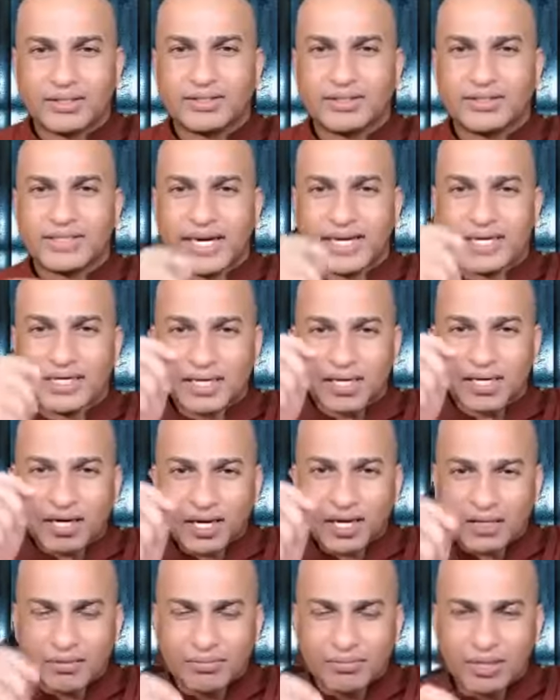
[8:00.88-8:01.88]
That
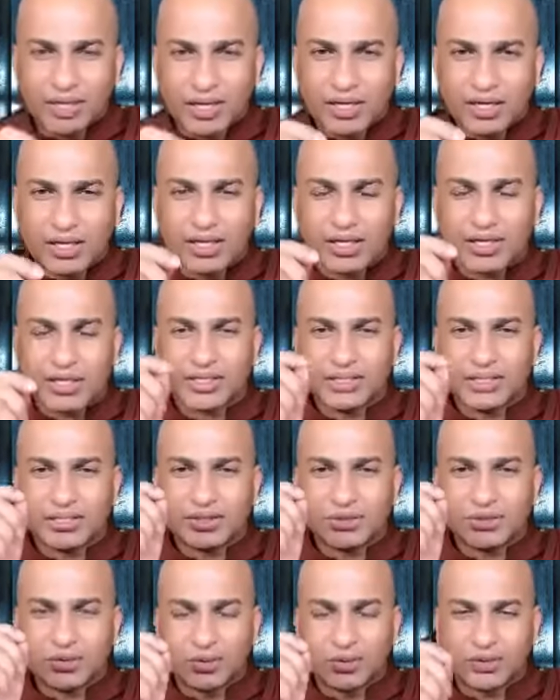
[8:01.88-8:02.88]
karma
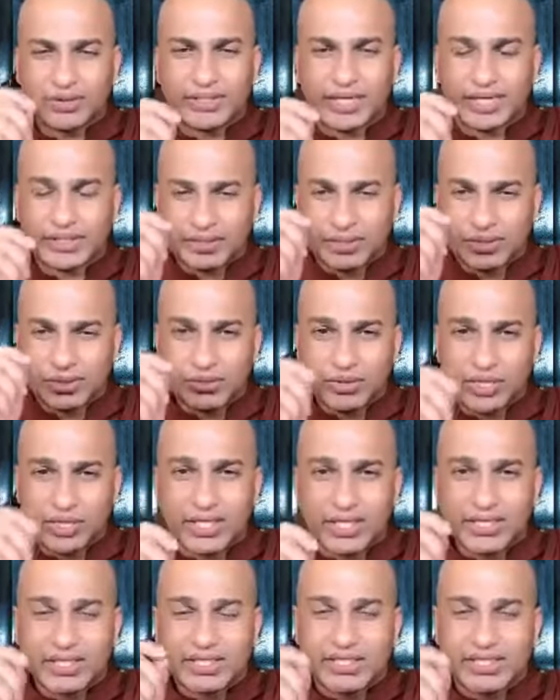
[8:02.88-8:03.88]
is all that you
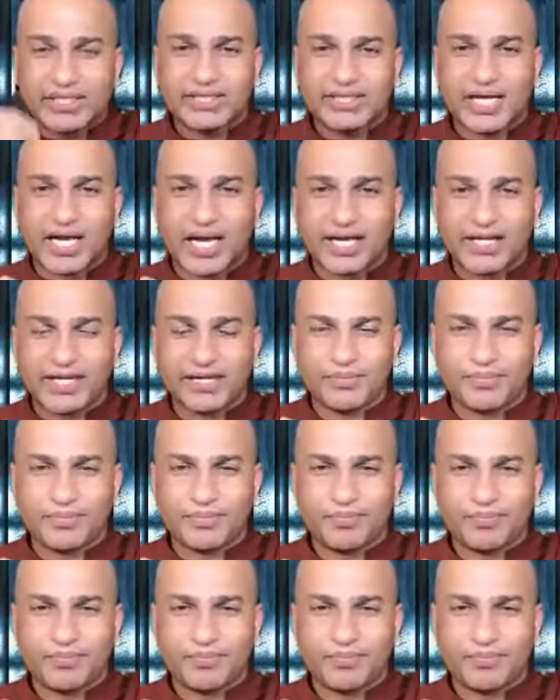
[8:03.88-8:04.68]
need the desire.